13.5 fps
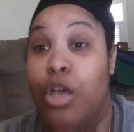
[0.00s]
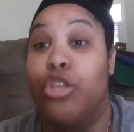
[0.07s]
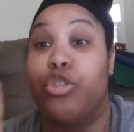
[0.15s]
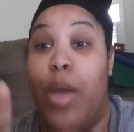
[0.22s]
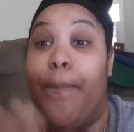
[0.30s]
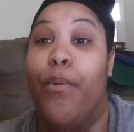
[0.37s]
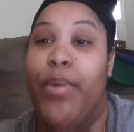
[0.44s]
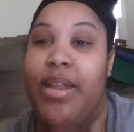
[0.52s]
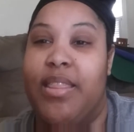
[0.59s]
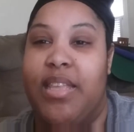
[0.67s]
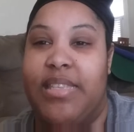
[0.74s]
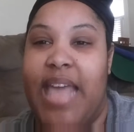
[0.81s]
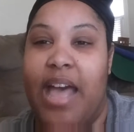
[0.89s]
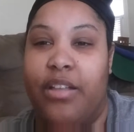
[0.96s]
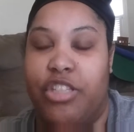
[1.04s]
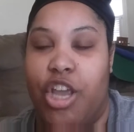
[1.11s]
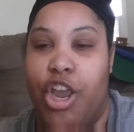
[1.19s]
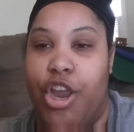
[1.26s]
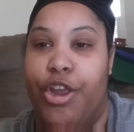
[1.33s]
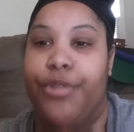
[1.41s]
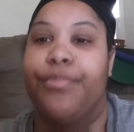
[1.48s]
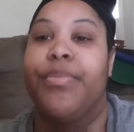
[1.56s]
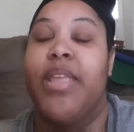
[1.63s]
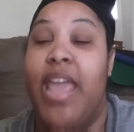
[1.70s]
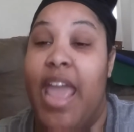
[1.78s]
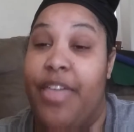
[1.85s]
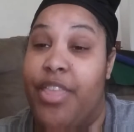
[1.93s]
So I pointed this out to her,
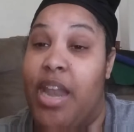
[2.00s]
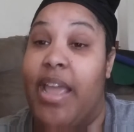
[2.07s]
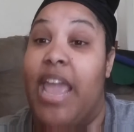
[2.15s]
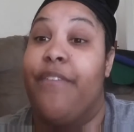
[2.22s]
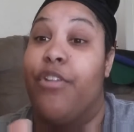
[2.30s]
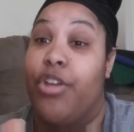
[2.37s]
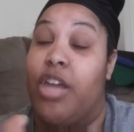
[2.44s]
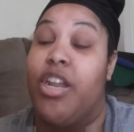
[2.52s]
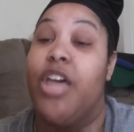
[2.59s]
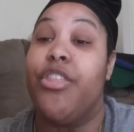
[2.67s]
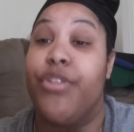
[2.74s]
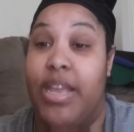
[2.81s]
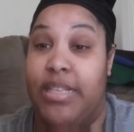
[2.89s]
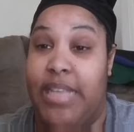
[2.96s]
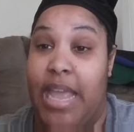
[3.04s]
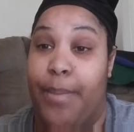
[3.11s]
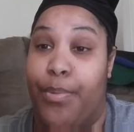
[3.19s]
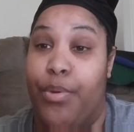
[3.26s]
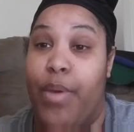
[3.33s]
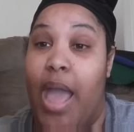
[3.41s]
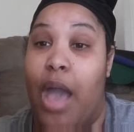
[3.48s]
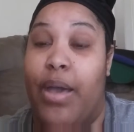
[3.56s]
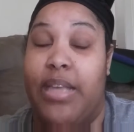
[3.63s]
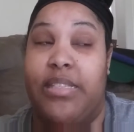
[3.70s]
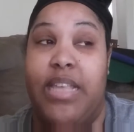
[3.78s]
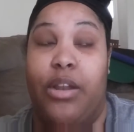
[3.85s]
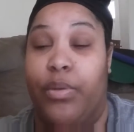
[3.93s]
and then I gave her another example, how
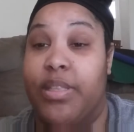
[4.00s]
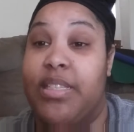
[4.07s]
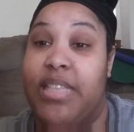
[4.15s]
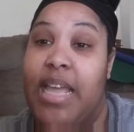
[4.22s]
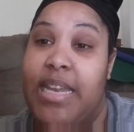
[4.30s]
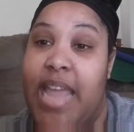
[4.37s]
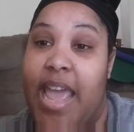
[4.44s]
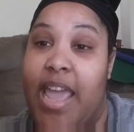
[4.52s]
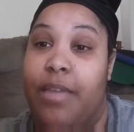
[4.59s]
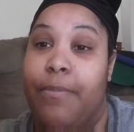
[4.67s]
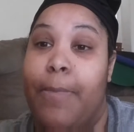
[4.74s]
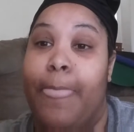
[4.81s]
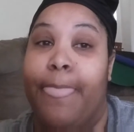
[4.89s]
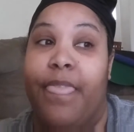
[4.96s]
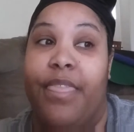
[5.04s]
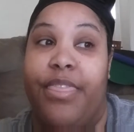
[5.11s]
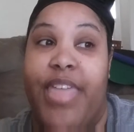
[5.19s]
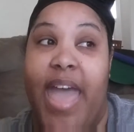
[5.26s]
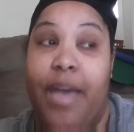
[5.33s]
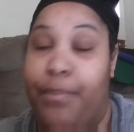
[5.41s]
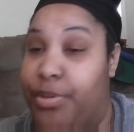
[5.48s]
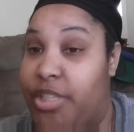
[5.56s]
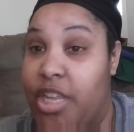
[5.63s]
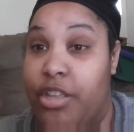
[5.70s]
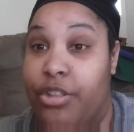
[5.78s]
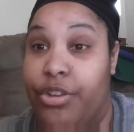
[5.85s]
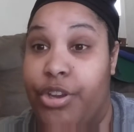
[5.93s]
I said on Sunday, that
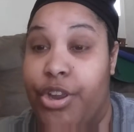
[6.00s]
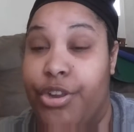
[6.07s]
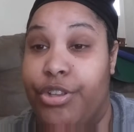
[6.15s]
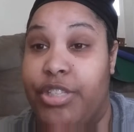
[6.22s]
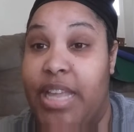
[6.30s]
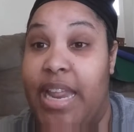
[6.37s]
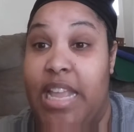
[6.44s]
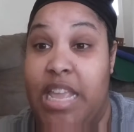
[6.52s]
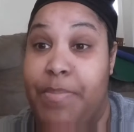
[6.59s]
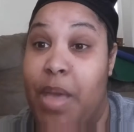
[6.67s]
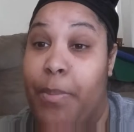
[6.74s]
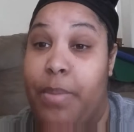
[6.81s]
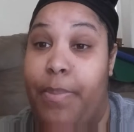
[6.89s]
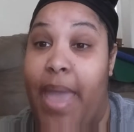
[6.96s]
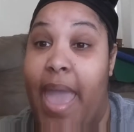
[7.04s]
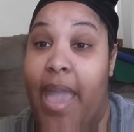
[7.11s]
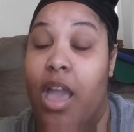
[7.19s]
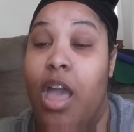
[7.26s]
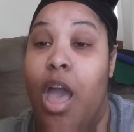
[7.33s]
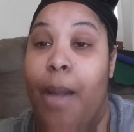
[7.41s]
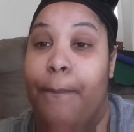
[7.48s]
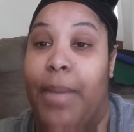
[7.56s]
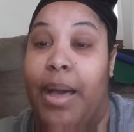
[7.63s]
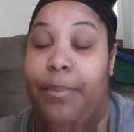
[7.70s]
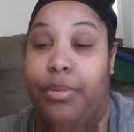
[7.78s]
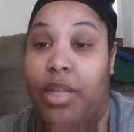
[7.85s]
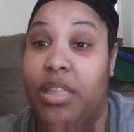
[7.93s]
particular nurse that had emailed me back
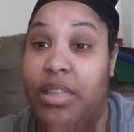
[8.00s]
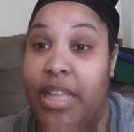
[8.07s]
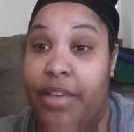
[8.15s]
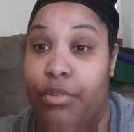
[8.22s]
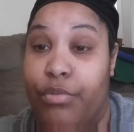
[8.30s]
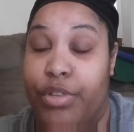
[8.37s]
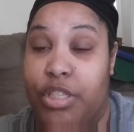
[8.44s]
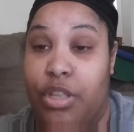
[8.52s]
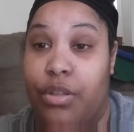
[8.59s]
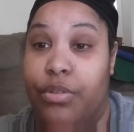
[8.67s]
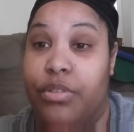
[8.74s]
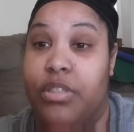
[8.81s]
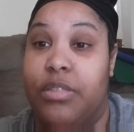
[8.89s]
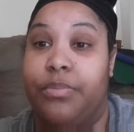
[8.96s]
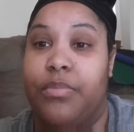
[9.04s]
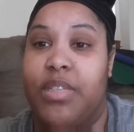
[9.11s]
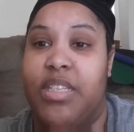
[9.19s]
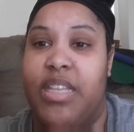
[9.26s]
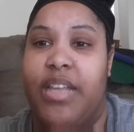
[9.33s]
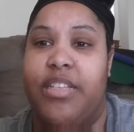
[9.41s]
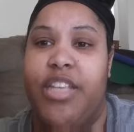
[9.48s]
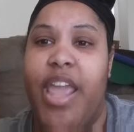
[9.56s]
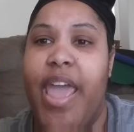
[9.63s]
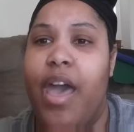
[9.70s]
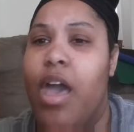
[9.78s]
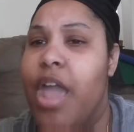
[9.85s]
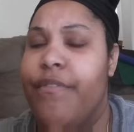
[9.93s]
my blood level results says,
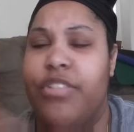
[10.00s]
yeah,